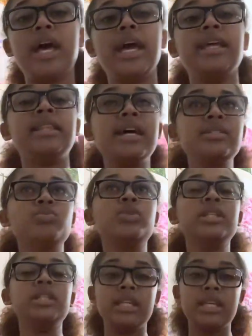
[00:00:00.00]
And that's
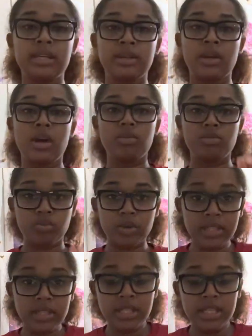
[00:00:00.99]
one thing
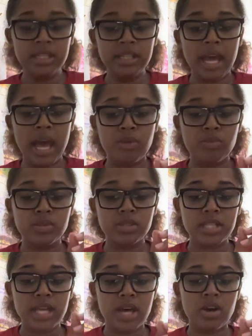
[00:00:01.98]
that I will
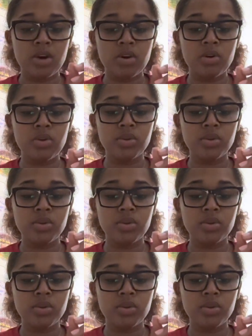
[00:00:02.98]
tell